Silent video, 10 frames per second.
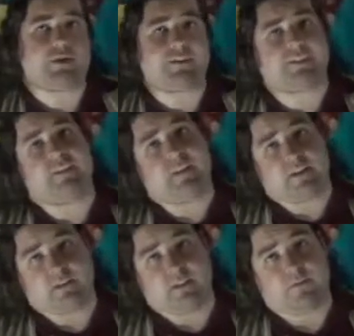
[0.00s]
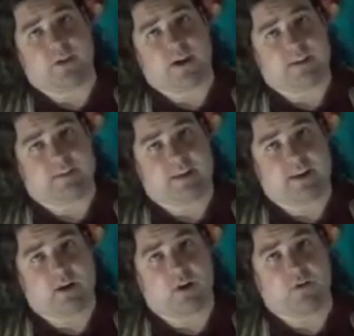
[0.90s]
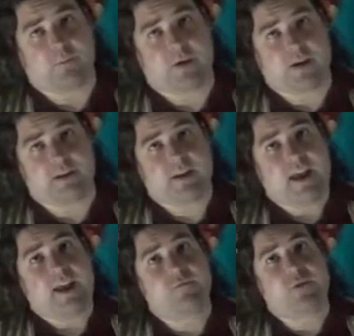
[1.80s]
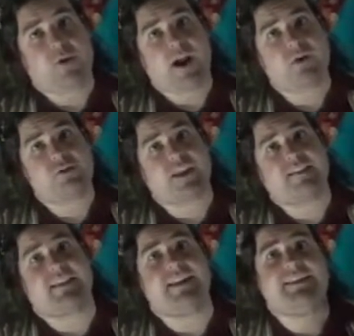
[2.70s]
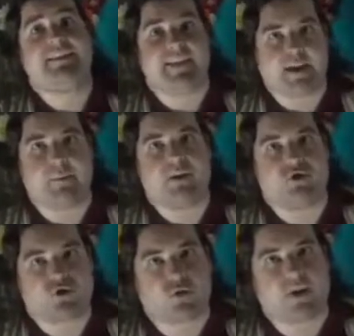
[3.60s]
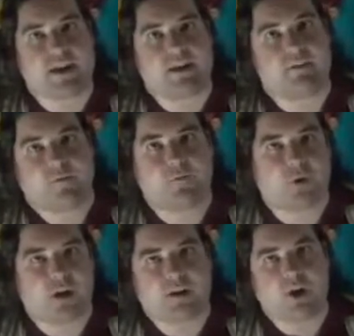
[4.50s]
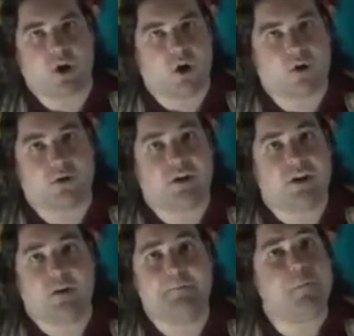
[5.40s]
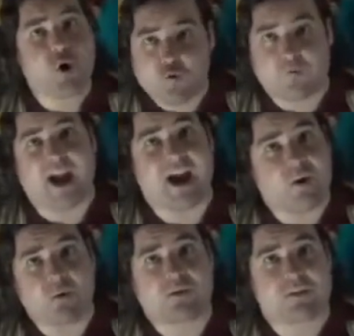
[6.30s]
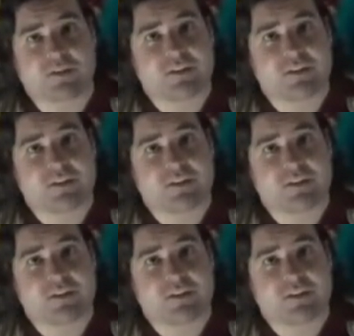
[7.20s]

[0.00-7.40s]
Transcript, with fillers: just a little advice here, but if your house has a demon tree in the front yard, move out!